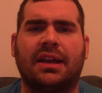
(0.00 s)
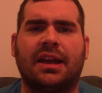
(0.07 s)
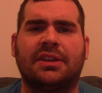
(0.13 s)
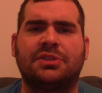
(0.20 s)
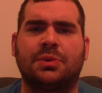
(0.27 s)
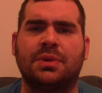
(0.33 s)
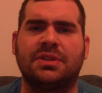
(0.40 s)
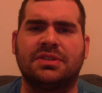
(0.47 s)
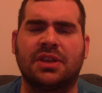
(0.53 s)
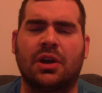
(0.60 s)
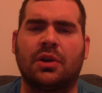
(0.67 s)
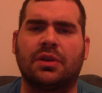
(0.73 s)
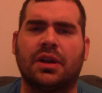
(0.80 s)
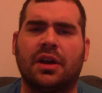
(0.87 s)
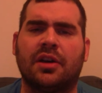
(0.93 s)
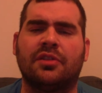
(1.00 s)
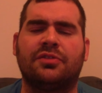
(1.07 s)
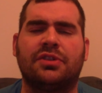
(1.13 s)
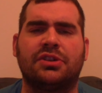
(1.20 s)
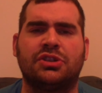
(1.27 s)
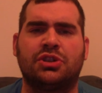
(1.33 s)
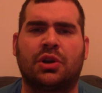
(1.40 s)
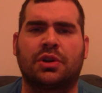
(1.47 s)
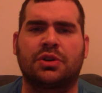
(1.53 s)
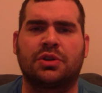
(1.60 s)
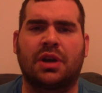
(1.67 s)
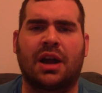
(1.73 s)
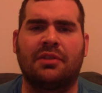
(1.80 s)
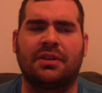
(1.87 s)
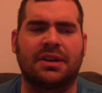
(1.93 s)
as a result of drunk
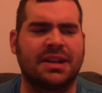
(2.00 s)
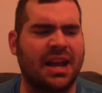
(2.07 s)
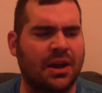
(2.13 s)
driving.